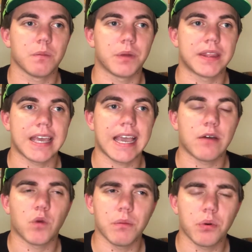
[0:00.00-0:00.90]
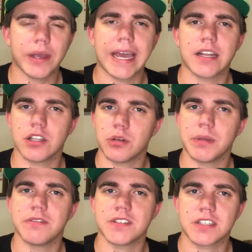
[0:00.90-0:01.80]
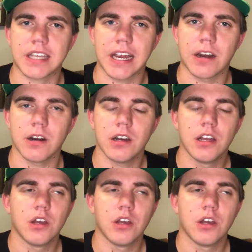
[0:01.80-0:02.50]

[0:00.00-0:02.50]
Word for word: but they at one point had a little bit of a scare